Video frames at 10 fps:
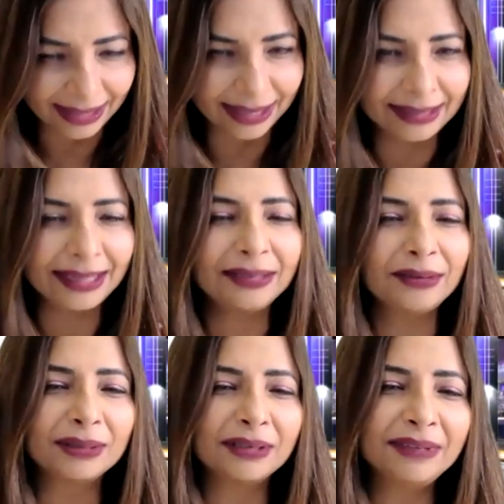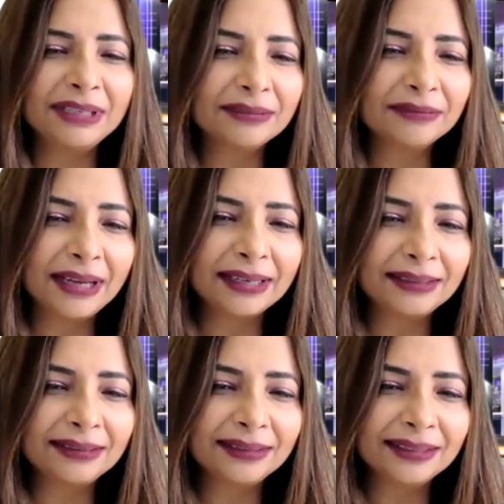And I think Dr. Viktor
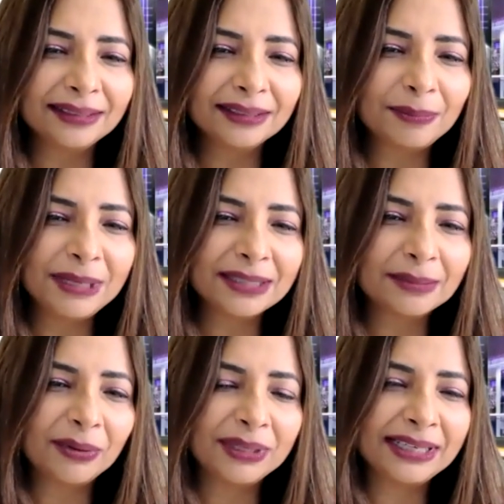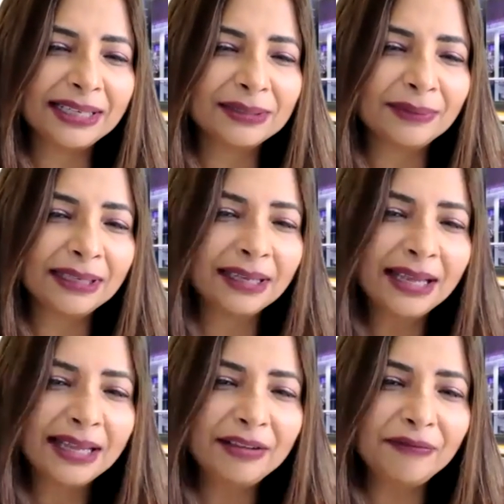Frankl speaks about it as well.
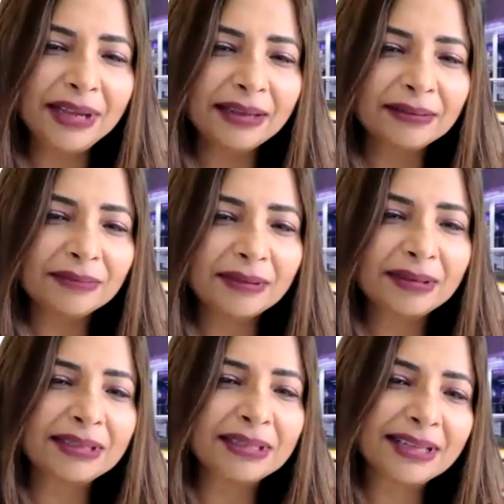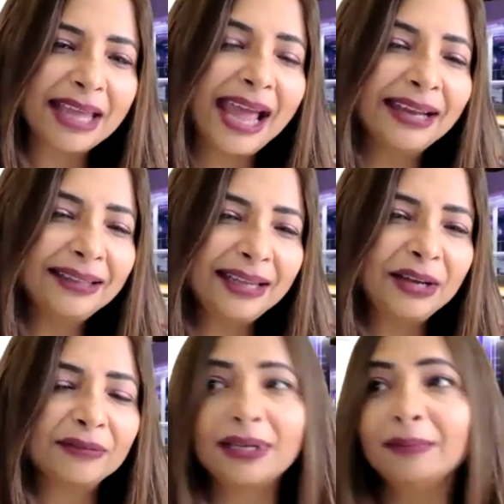If we can
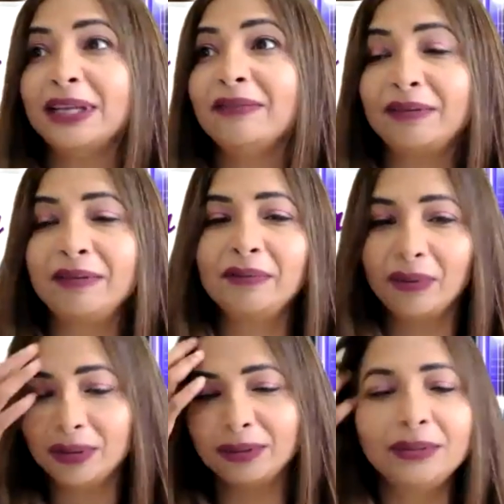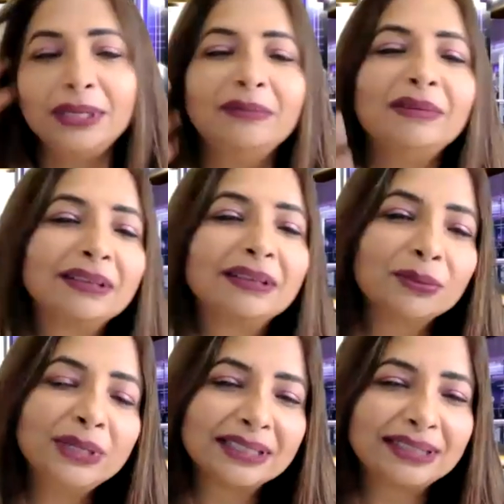think of something that we want to do even
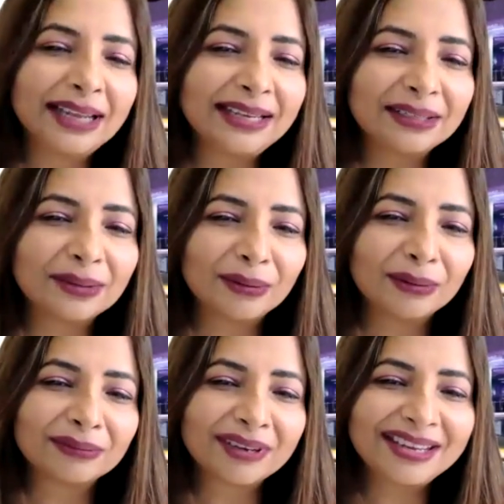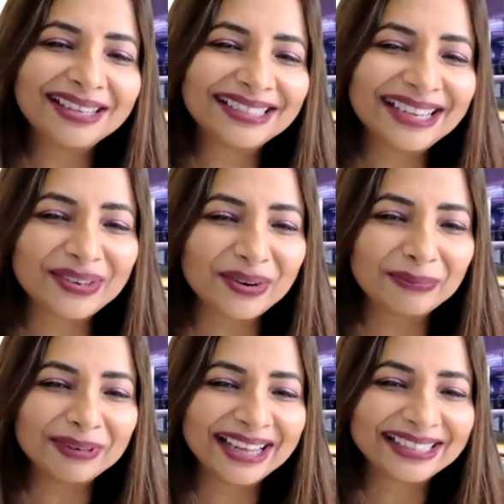2 years later or 3 years later
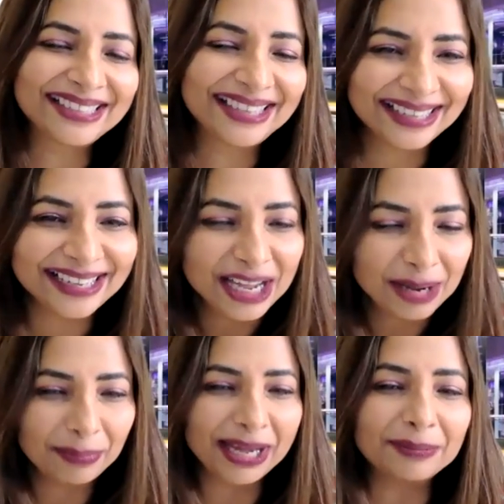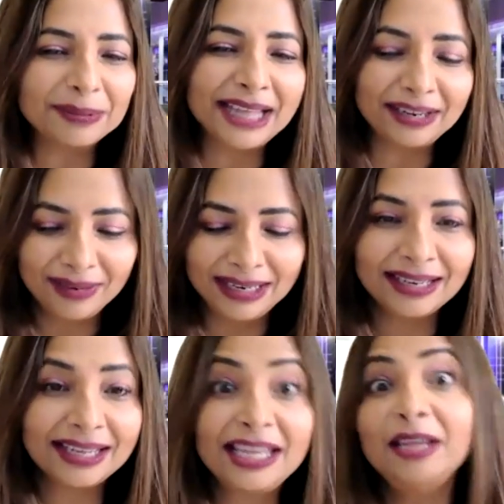or next year, perhaps that
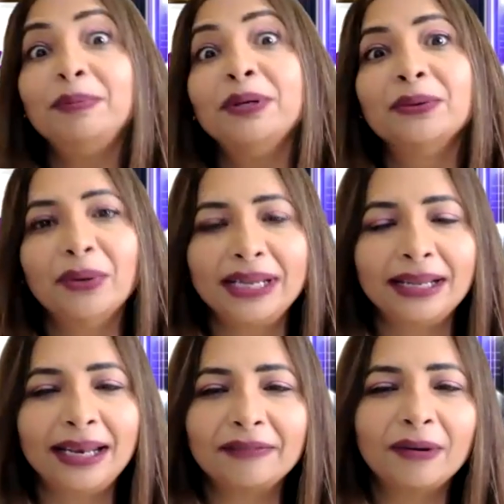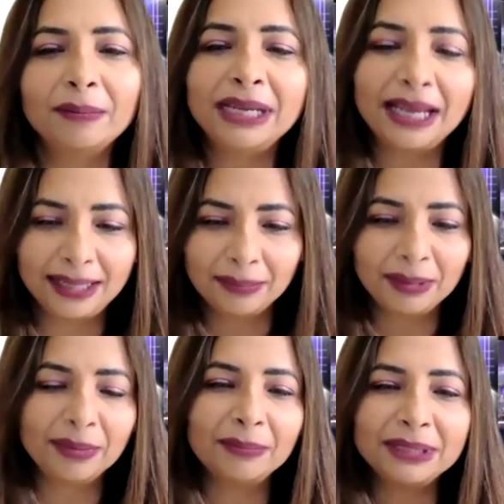will keep you going. Like for me, I think
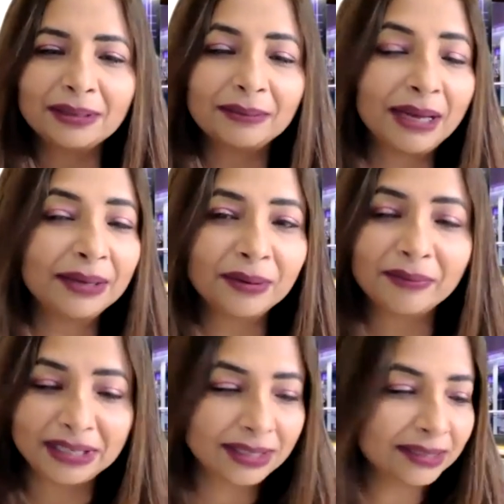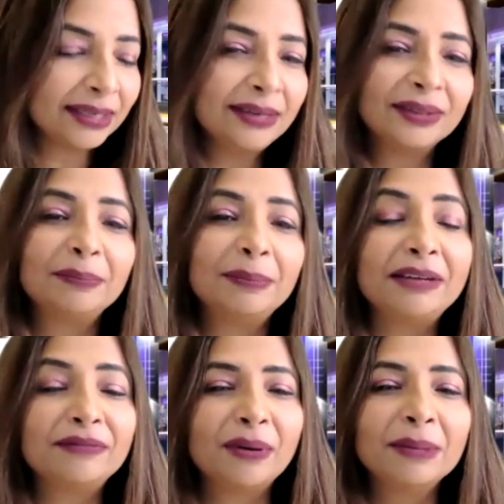my mom is, I don't know whether she's still on the
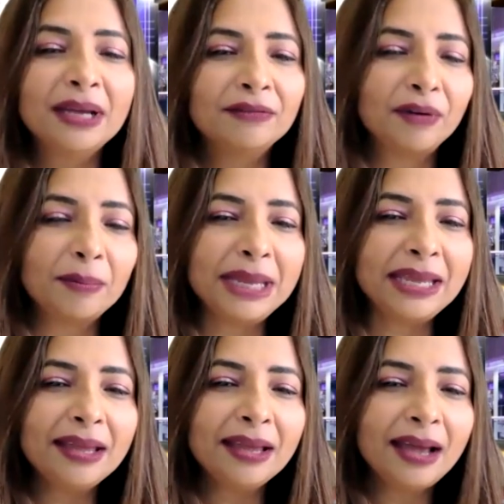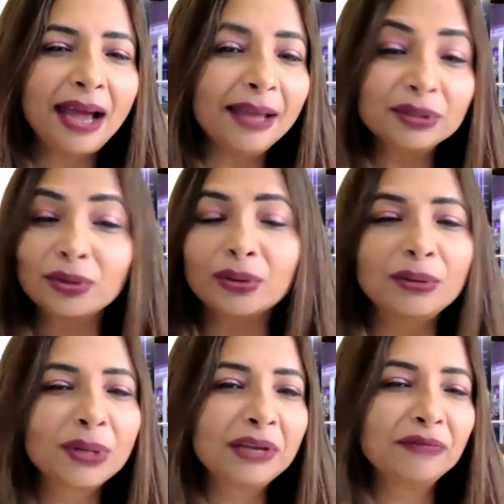platform. For me, I am so
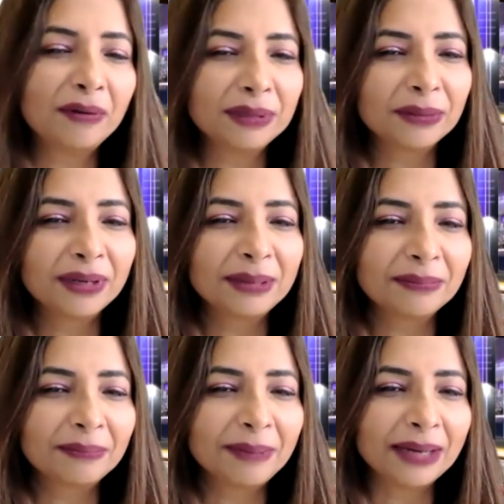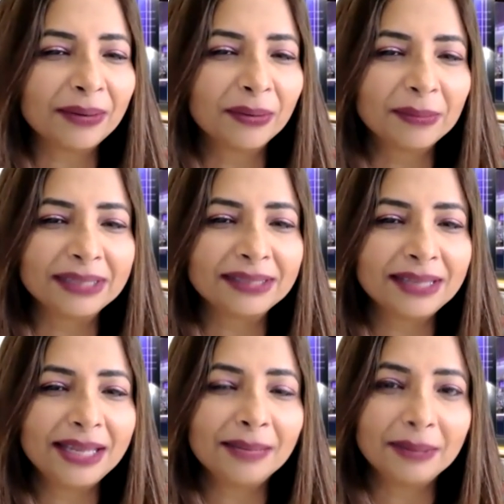looking forward to going back home and
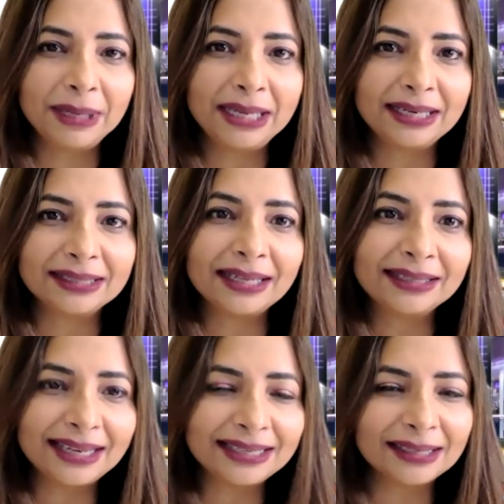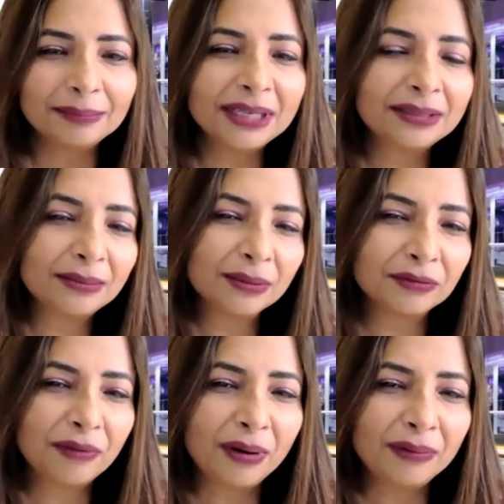seeing my parents. And that is something to
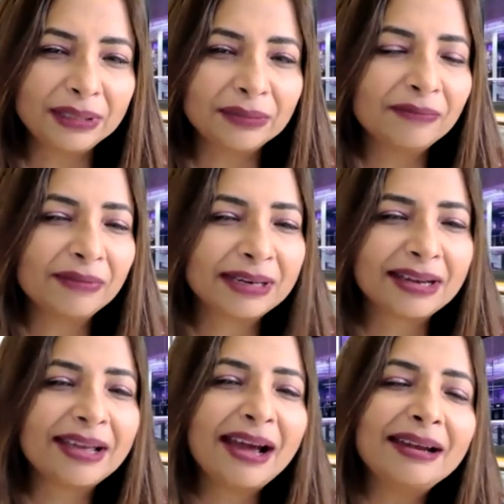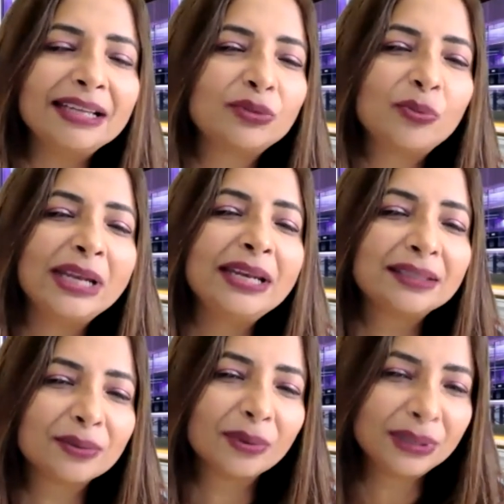look forward to, regardless when
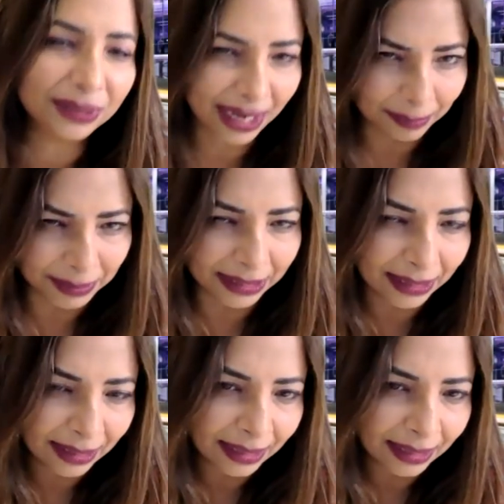it's going to happen.